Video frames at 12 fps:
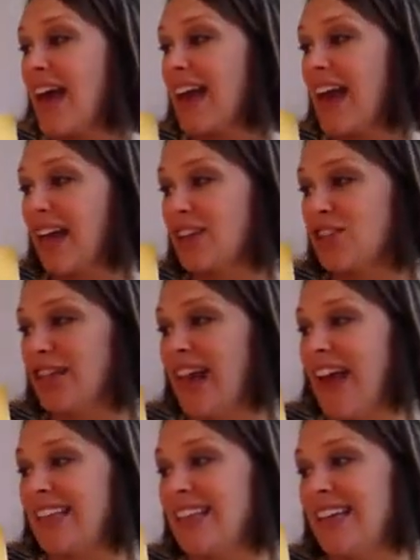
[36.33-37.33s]
It actually
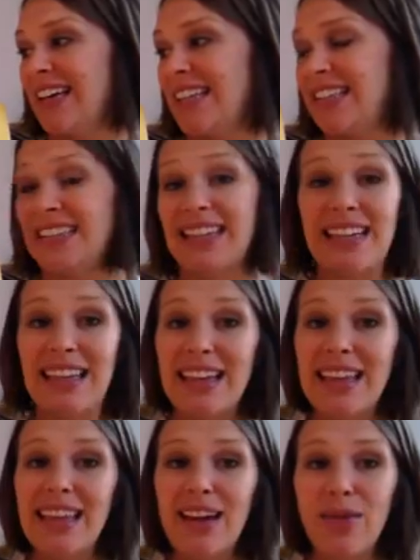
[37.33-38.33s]
has a
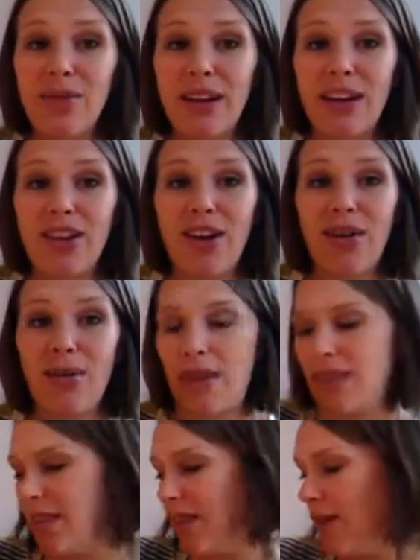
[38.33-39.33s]
CD that'll read along
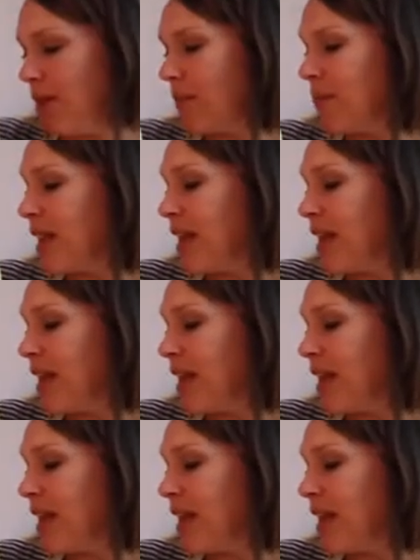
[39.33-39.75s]
with you.